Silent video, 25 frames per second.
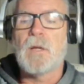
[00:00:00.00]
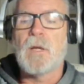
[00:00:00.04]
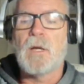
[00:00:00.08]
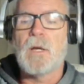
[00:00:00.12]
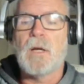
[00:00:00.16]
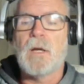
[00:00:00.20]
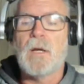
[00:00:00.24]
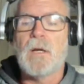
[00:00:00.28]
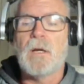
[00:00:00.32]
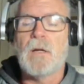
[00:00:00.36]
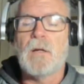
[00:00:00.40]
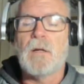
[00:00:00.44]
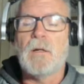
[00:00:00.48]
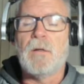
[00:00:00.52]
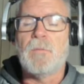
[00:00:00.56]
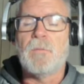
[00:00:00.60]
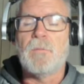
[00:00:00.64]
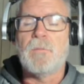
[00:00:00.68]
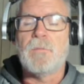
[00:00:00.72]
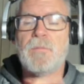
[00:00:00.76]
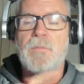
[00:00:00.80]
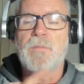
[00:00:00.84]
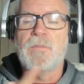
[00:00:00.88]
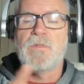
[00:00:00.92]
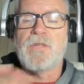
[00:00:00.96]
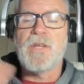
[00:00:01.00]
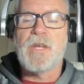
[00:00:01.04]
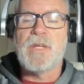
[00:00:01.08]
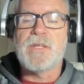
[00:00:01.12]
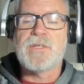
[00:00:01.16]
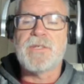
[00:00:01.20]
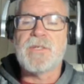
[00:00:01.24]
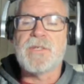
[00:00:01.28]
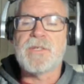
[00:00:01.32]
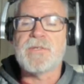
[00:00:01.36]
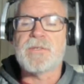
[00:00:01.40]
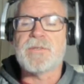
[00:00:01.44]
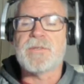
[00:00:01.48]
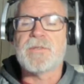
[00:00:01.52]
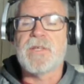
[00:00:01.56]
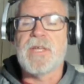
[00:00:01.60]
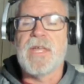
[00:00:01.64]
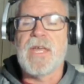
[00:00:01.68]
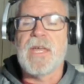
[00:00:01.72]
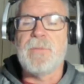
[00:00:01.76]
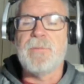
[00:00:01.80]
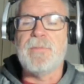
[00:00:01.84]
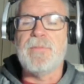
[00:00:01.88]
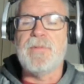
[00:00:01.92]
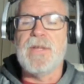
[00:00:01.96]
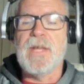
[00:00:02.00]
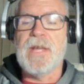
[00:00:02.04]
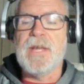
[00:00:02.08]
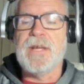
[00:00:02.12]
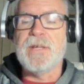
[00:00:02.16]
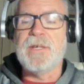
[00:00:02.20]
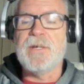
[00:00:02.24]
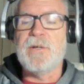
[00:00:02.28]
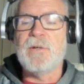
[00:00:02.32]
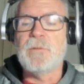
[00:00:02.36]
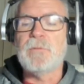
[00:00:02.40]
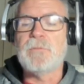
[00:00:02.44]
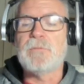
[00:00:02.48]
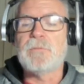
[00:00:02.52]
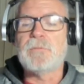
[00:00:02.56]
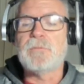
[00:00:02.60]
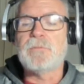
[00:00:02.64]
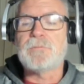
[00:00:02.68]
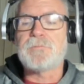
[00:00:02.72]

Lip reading: Jay says the game NATO.